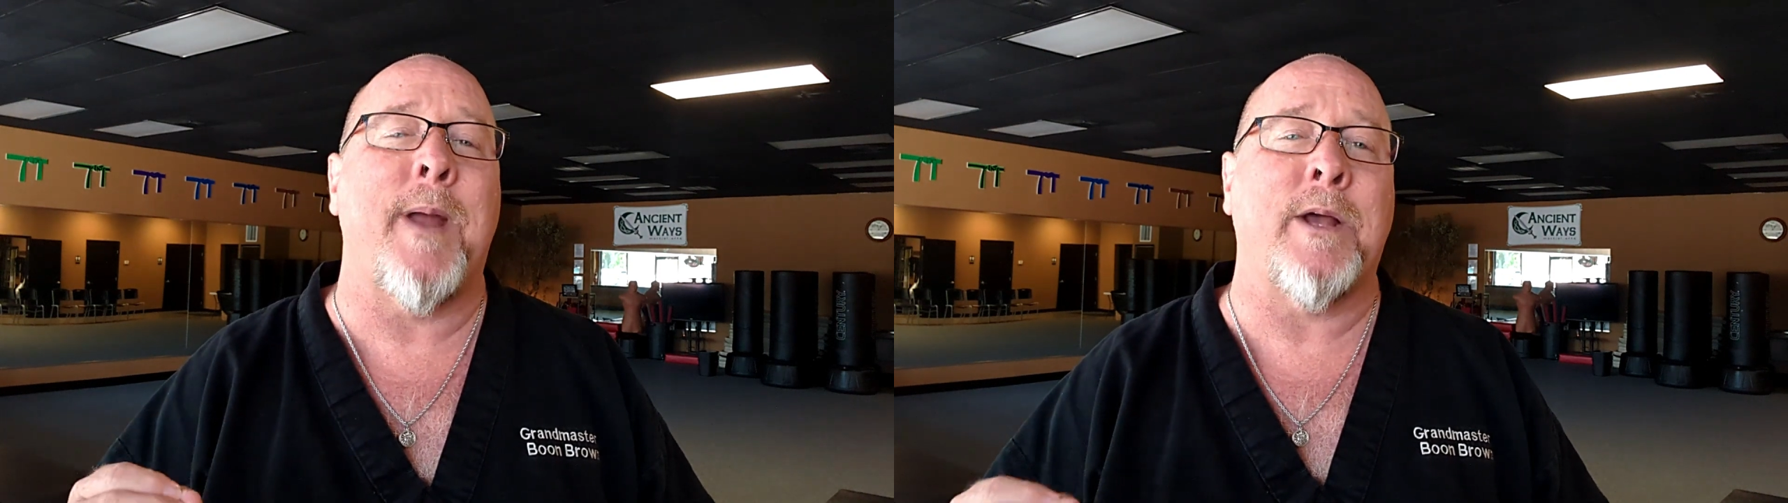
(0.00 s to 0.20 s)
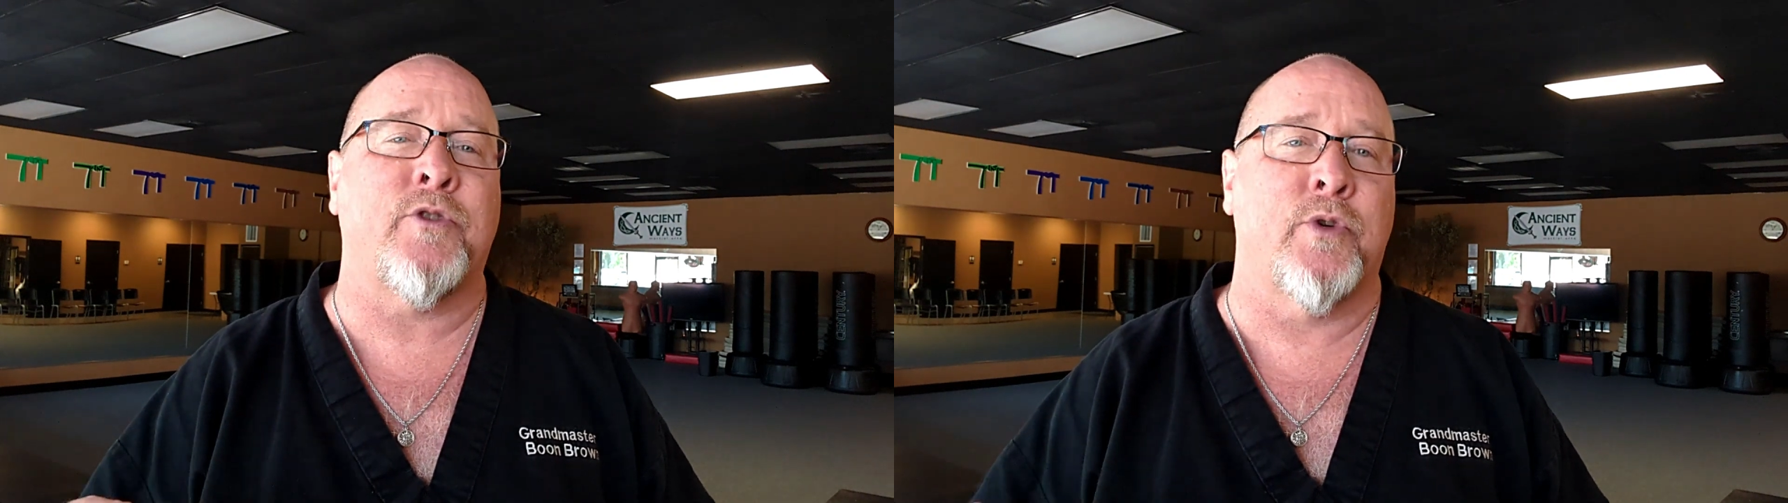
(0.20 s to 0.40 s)

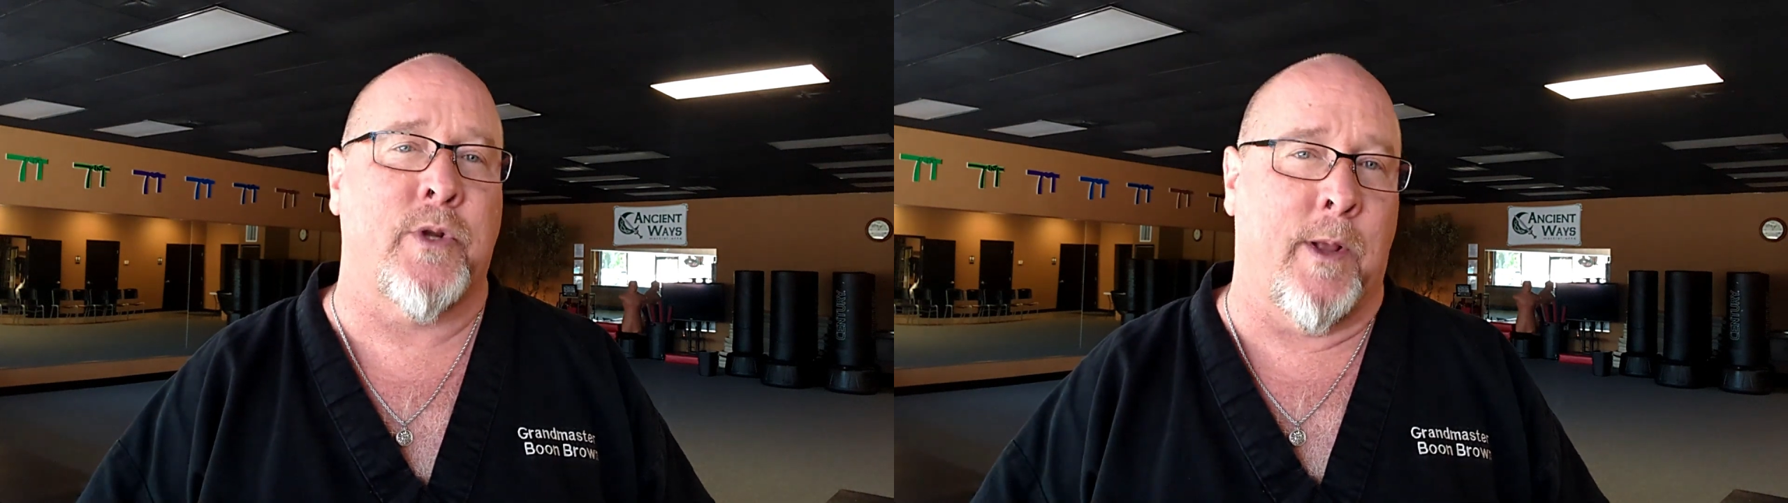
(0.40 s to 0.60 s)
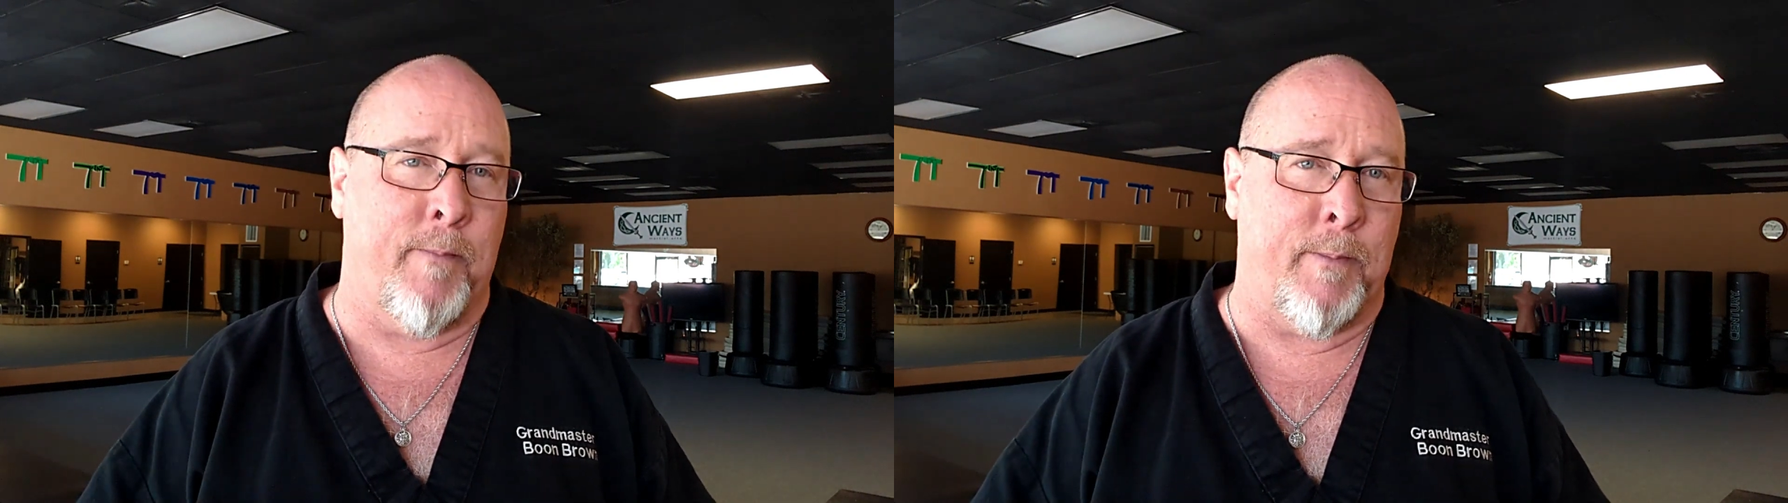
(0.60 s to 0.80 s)
Masters
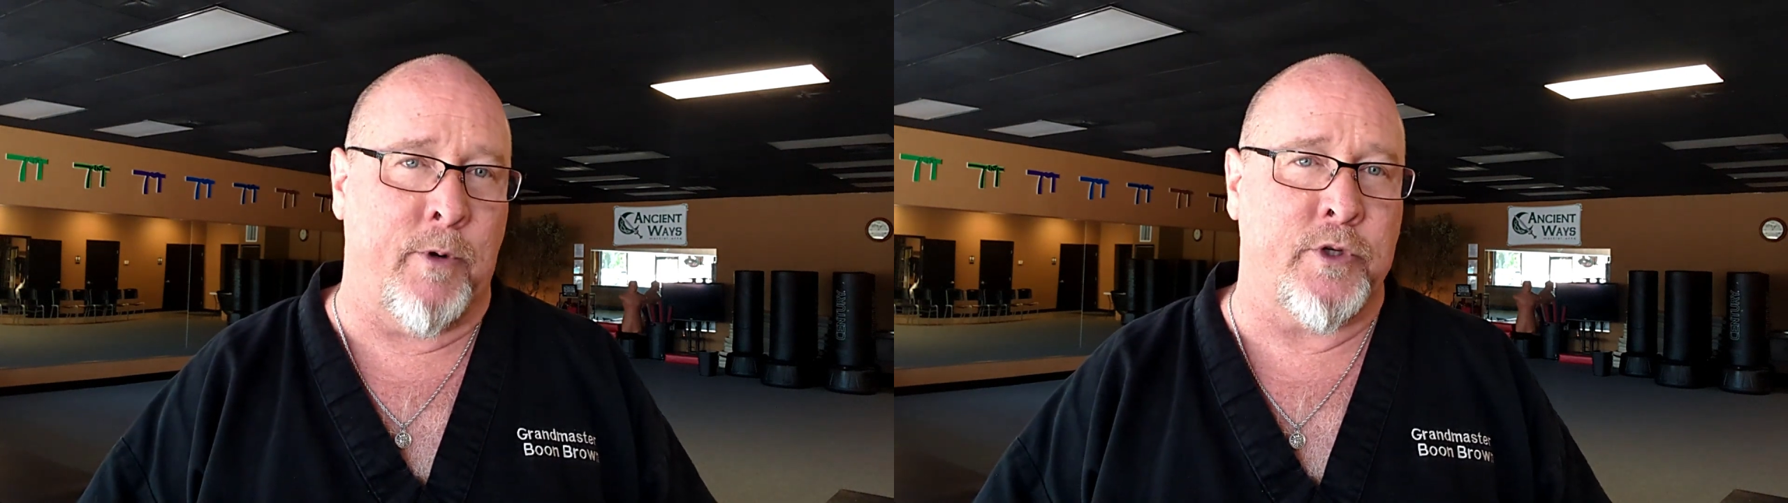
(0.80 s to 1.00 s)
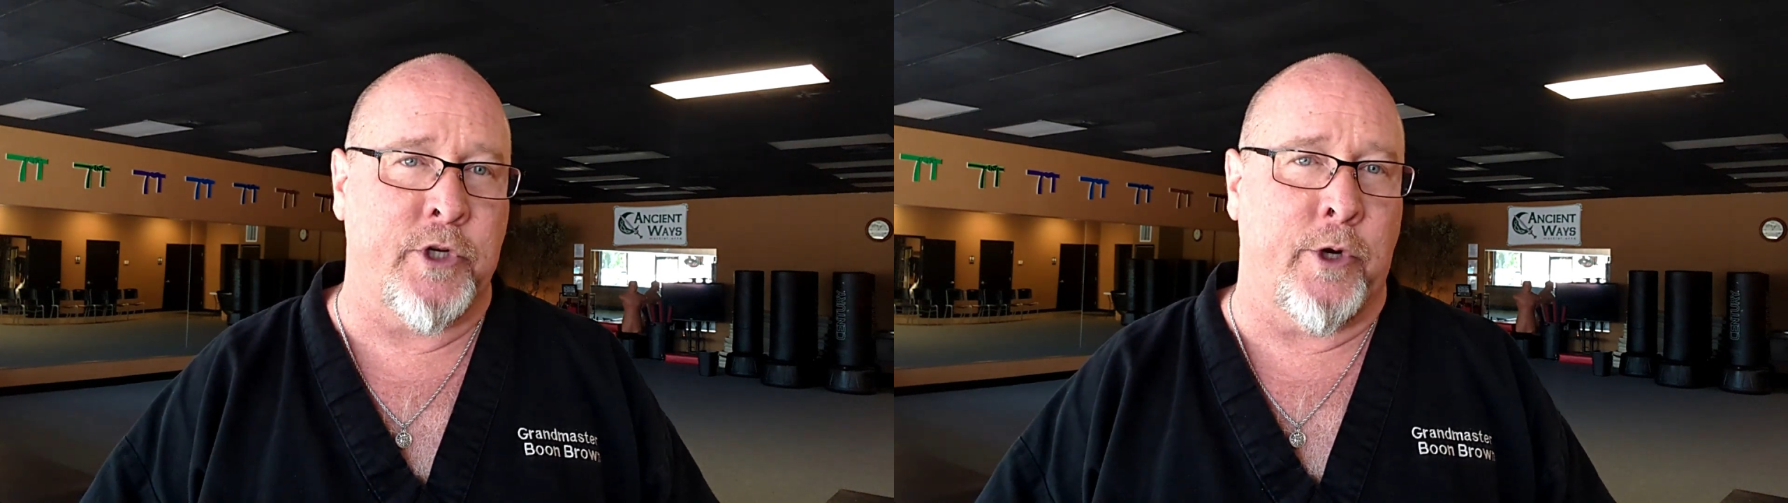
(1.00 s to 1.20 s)
Club
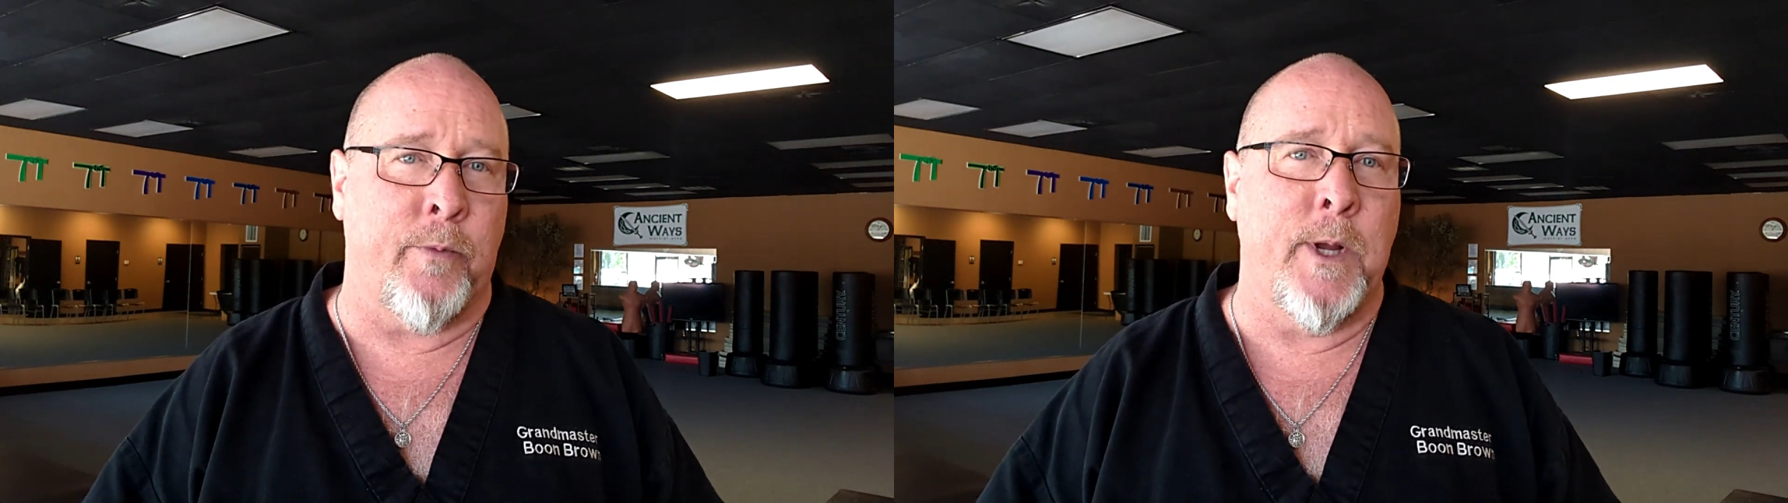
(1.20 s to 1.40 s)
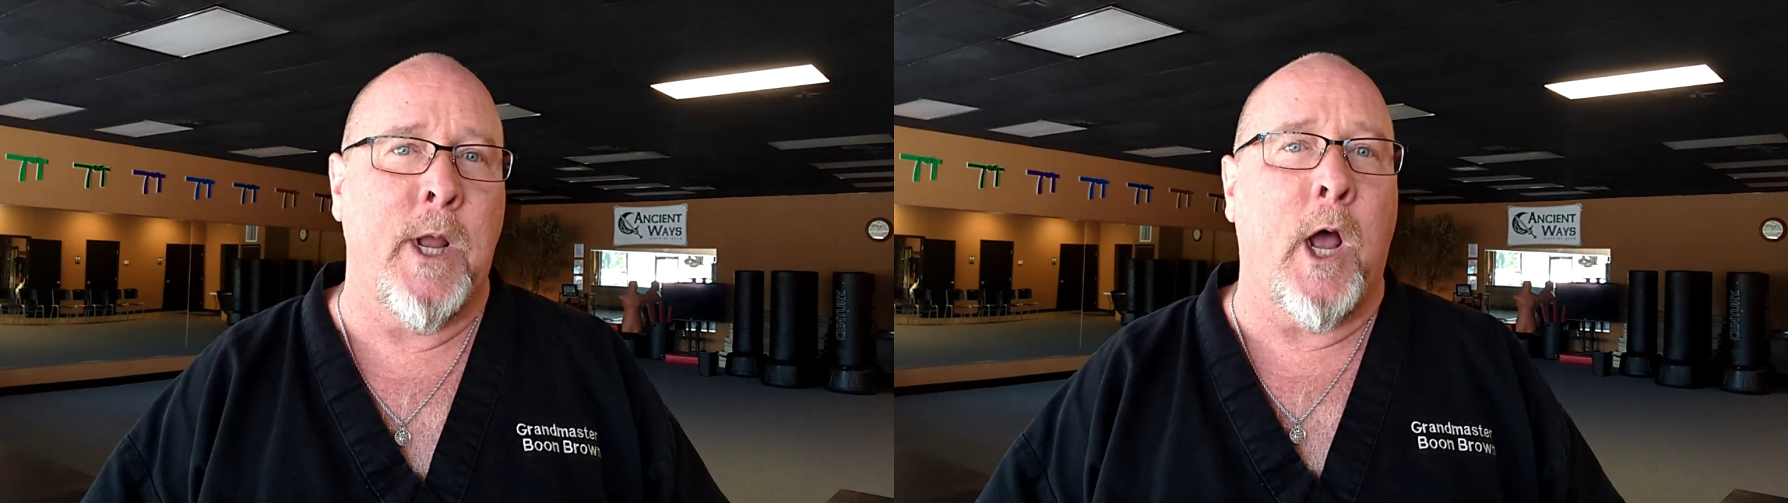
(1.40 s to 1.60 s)
members too.